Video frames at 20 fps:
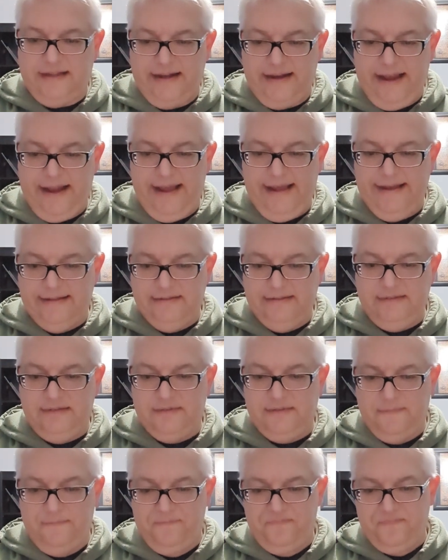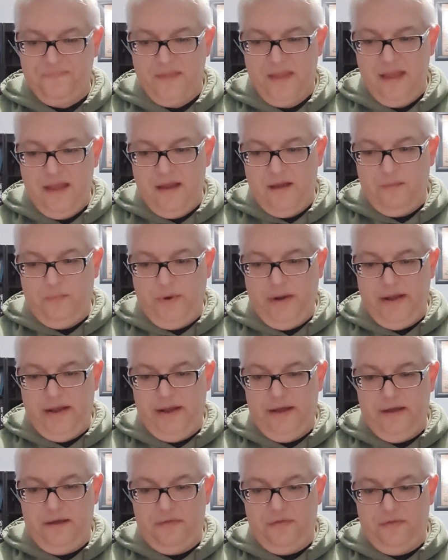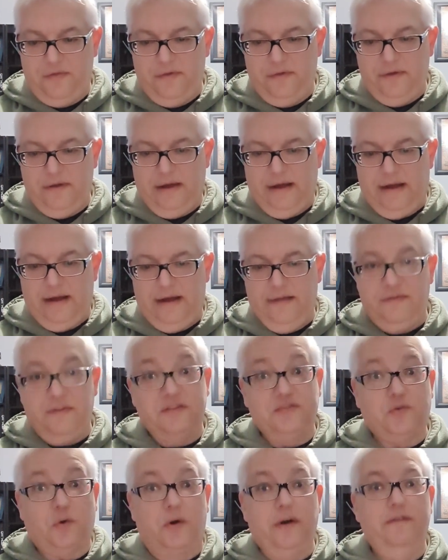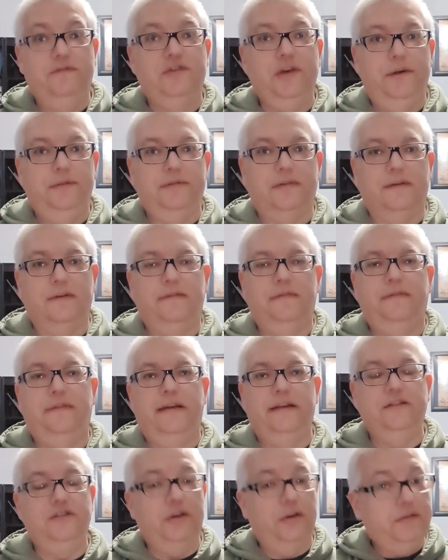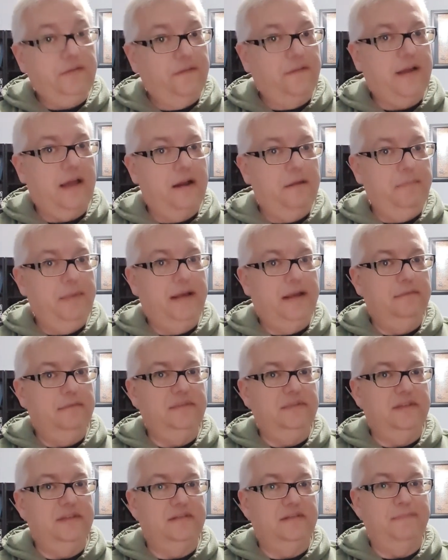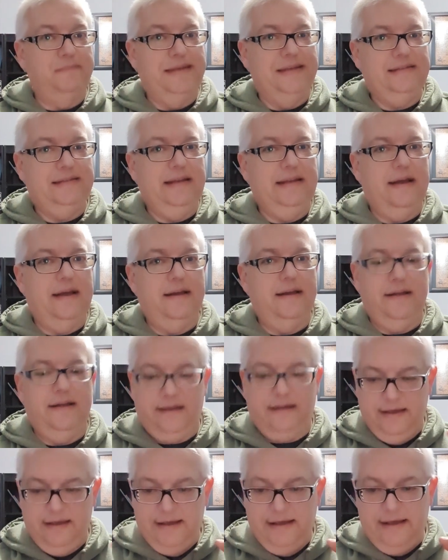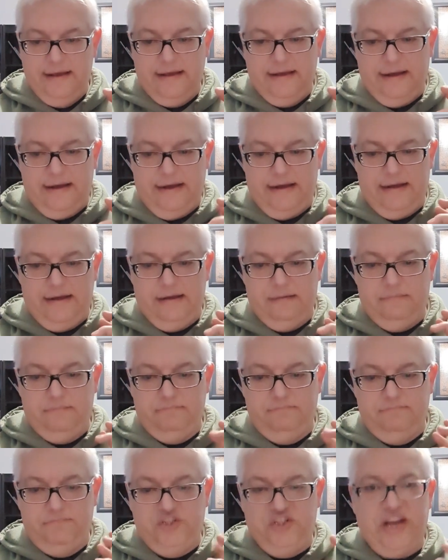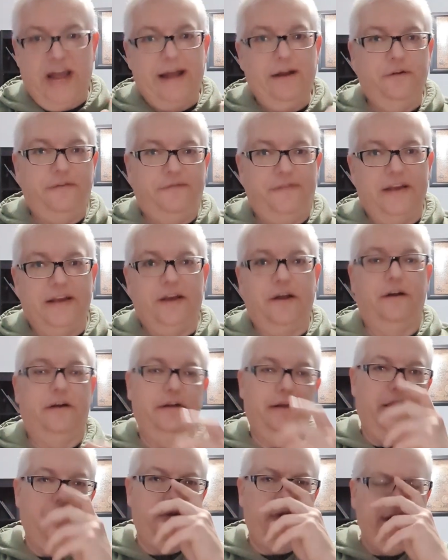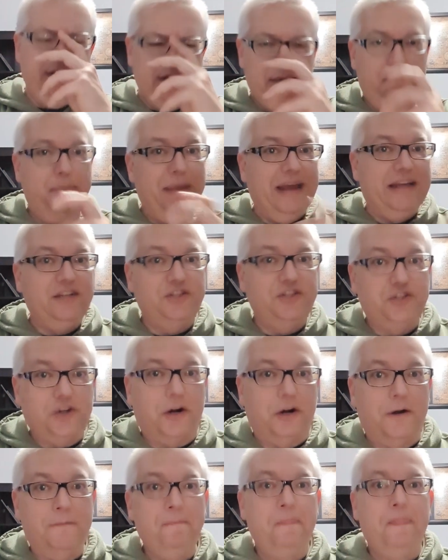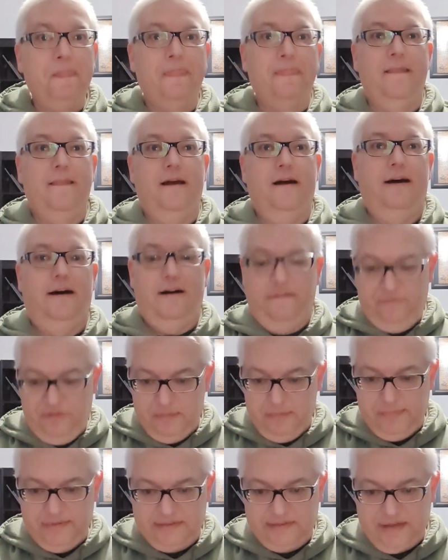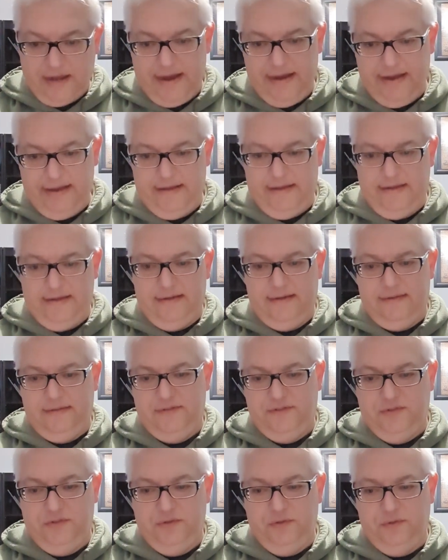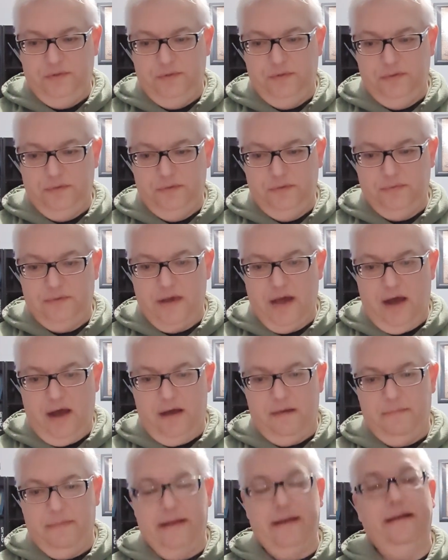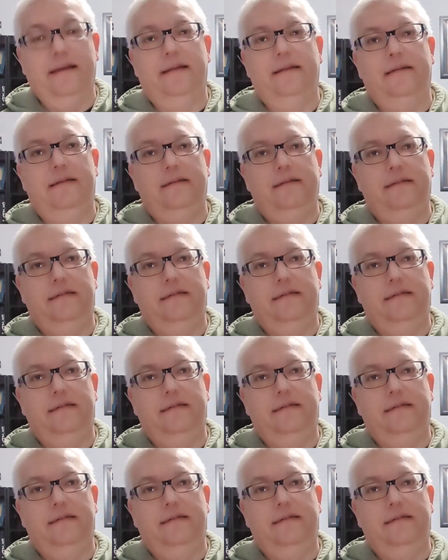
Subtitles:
then ends with the story of Joseph. And Joseph kind of becomes this messianic shadow figure. He's a picture of the Messiah to come. And